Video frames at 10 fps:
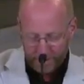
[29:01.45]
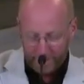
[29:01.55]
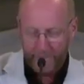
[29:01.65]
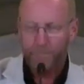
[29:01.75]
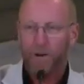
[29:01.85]

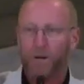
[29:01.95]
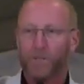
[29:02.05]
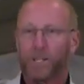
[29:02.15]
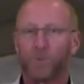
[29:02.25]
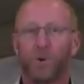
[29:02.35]
Then Paul
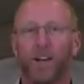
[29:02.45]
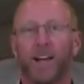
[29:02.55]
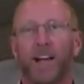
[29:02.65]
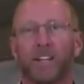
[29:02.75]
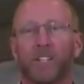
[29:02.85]
says, when I
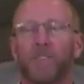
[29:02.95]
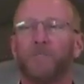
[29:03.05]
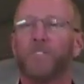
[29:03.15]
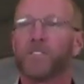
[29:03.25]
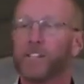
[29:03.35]
actually
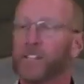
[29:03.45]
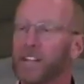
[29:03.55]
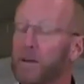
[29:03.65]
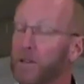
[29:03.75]
physically,